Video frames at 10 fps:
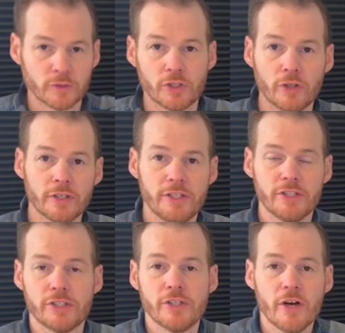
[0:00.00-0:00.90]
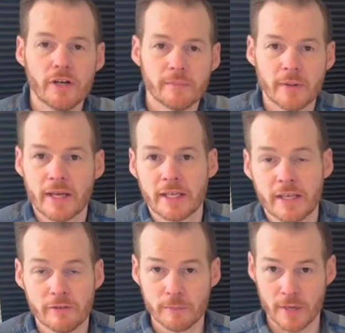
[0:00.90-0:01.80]
So I'll get you started by
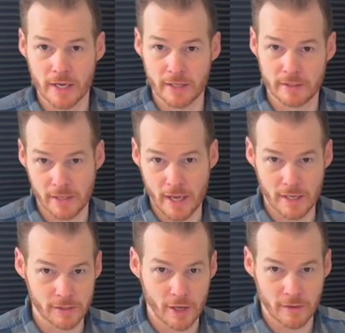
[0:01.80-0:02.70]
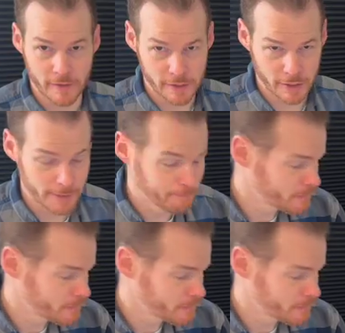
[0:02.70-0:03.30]
giving my size, obviously.